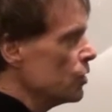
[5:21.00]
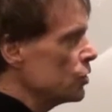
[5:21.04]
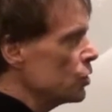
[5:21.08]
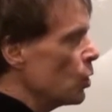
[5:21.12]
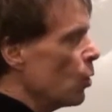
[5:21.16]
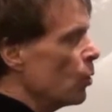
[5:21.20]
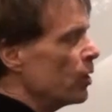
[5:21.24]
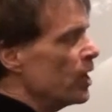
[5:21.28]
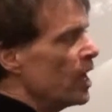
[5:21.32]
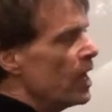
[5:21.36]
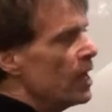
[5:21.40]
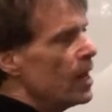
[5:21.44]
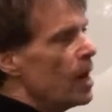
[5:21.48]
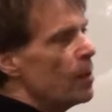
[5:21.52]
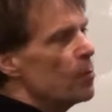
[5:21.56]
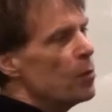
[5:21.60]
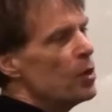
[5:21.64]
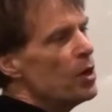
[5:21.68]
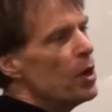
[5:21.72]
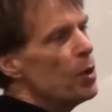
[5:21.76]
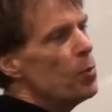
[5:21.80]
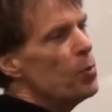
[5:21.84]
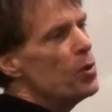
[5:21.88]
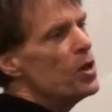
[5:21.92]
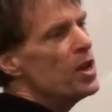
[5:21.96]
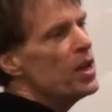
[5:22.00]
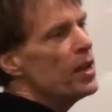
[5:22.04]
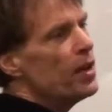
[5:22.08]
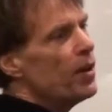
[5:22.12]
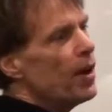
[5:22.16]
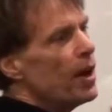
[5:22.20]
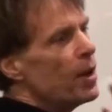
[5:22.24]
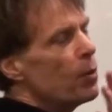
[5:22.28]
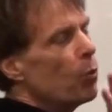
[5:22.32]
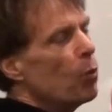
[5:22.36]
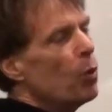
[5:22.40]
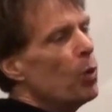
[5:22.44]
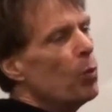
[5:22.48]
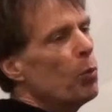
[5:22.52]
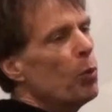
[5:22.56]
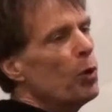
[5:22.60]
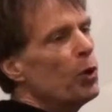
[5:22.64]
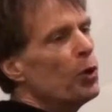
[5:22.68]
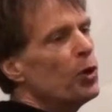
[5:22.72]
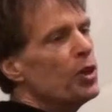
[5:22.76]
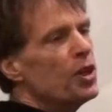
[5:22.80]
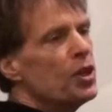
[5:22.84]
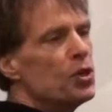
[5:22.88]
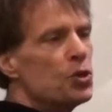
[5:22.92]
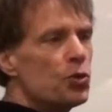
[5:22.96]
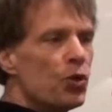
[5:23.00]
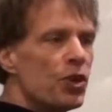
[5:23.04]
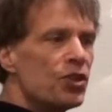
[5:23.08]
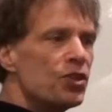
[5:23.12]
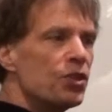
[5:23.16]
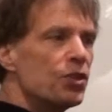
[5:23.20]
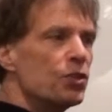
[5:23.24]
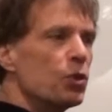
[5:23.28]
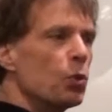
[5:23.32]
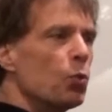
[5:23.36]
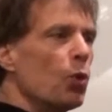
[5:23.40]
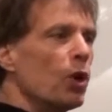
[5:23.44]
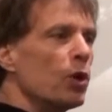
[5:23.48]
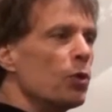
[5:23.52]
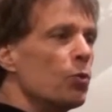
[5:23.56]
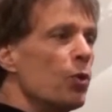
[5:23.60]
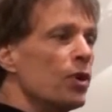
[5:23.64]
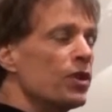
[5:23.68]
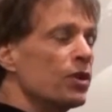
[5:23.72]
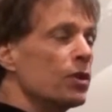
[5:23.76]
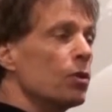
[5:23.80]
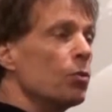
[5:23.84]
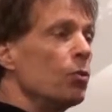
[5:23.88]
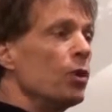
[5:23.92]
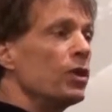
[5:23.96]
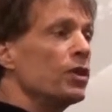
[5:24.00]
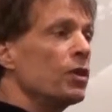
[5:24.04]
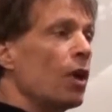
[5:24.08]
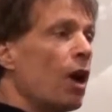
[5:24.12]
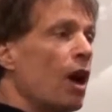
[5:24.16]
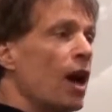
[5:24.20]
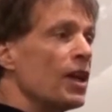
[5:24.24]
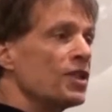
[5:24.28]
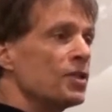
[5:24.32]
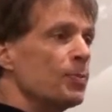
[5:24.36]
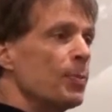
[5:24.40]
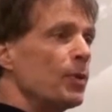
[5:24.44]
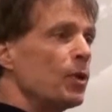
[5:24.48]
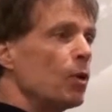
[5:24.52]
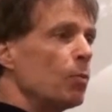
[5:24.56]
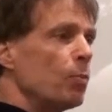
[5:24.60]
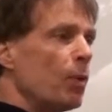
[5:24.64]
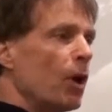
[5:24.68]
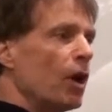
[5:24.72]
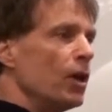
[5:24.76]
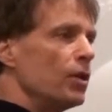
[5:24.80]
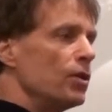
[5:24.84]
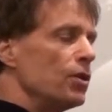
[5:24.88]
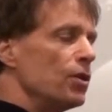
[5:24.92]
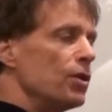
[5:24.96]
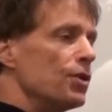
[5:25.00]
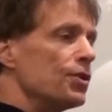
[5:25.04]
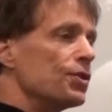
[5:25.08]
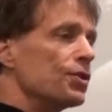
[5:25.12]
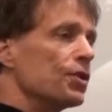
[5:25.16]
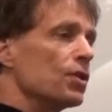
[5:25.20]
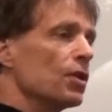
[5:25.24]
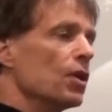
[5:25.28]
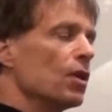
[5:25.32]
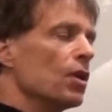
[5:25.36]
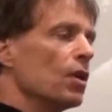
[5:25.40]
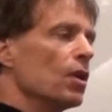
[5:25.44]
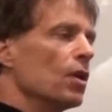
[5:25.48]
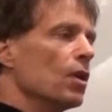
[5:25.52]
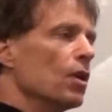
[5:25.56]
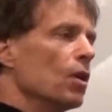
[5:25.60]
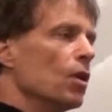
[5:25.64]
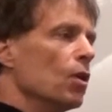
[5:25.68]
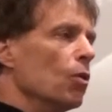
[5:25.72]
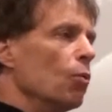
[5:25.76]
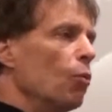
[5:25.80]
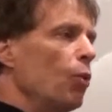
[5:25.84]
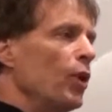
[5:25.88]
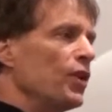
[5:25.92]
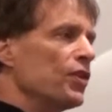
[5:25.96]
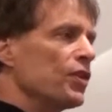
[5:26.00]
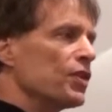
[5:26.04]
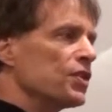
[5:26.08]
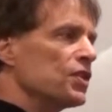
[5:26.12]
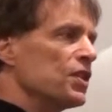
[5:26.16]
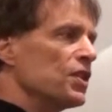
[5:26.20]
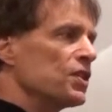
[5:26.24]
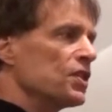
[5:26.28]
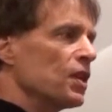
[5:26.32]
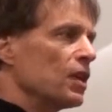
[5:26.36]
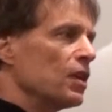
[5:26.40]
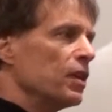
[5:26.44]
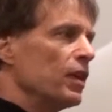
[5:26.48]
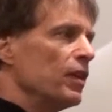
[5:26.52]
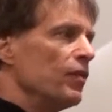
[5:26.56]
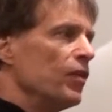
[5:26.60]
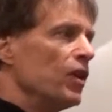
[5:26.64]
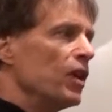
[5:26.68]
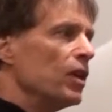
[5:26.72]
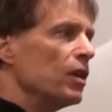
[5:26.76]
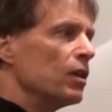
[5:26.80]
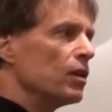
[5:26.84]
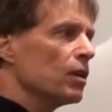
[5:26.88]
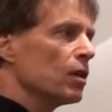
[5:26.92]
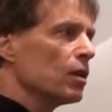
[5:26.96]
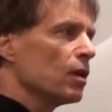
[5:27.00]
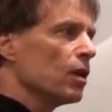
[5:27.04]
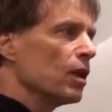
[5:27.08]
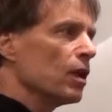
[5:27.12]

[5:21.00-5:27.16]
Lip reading: So again, I'm going to reiterate, we're really interested to work with hospital partners, with assisted living,